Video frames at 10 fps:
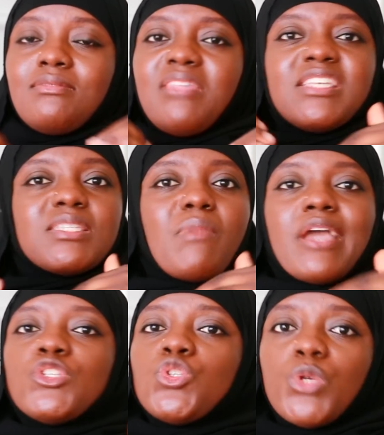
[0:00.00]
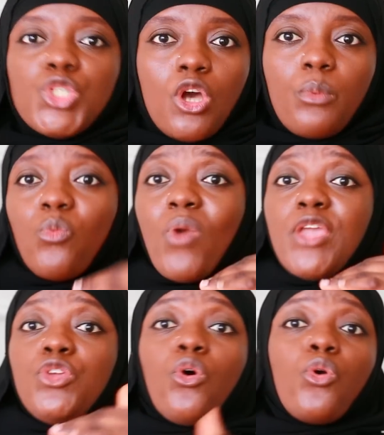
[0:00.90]
things might switch up, where
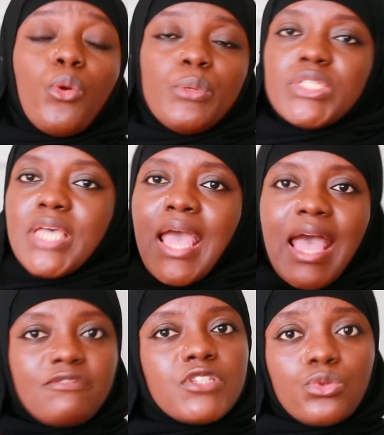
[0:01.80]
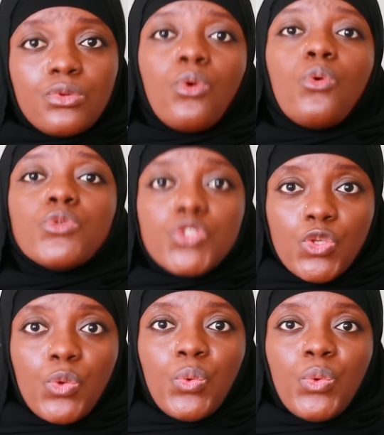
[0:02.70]
you're going to have to
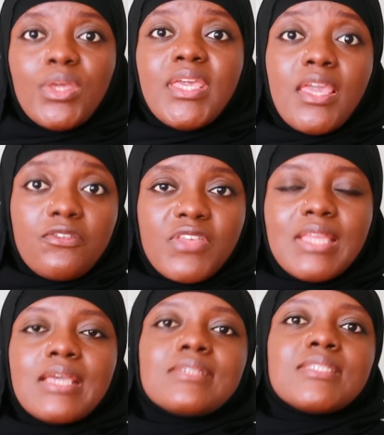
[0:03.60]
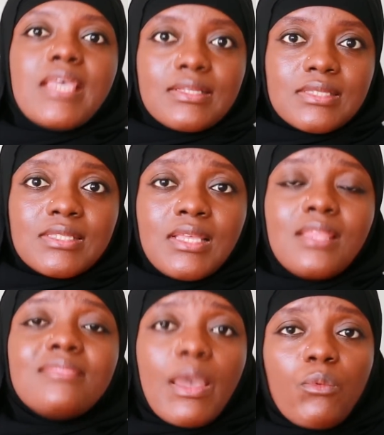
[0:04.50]
also give in excess.
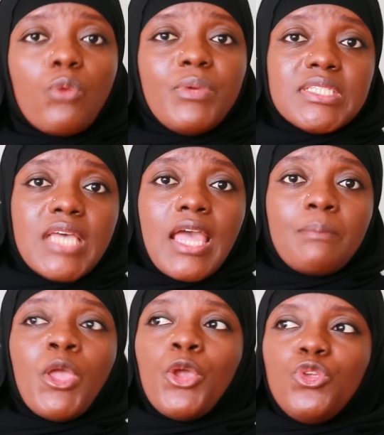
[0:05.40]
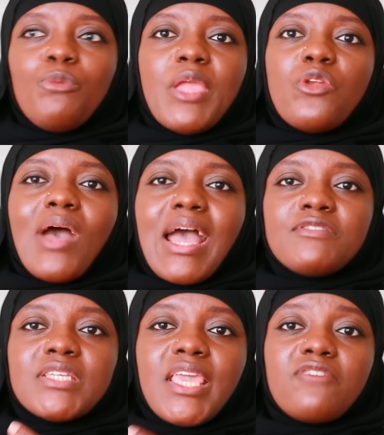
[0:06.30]
There will be time. You may not
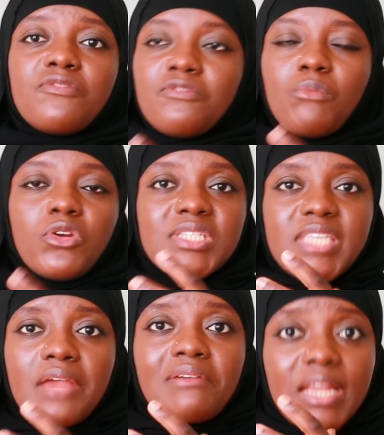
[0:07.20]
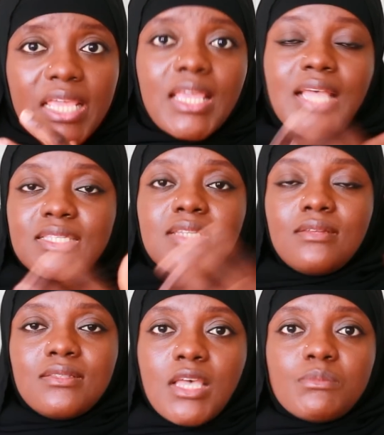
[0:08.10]
have to give monetarily, as
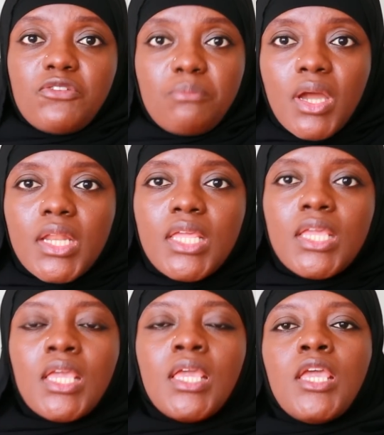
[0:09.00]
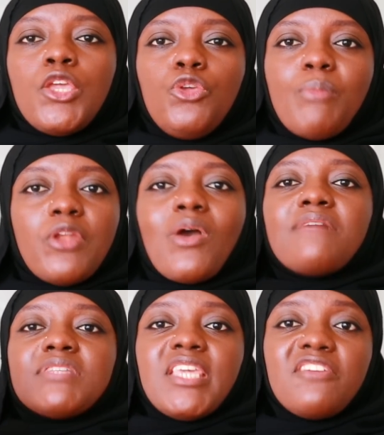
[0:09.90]
in terms of money. You may not
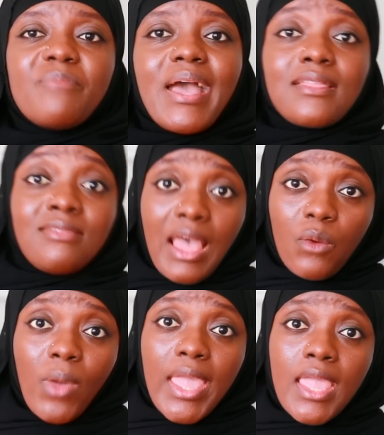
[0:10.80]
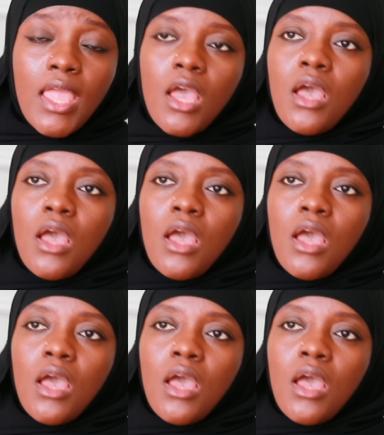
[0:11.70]
have to give back that way,